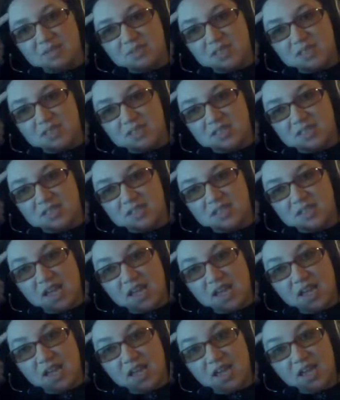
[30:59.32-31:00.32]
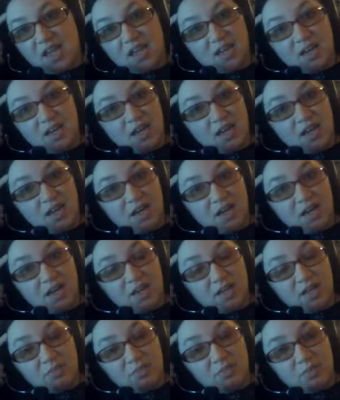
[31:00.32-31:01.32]
just saying,
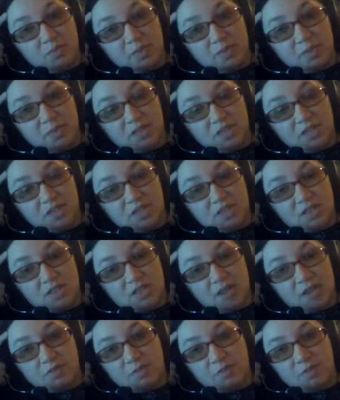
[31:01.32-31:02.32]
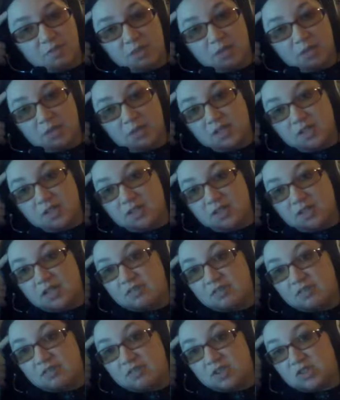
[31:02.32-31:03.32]
it will be just after my 1-year
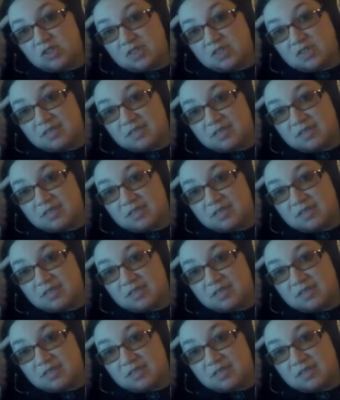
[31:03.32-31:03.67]
anniversary of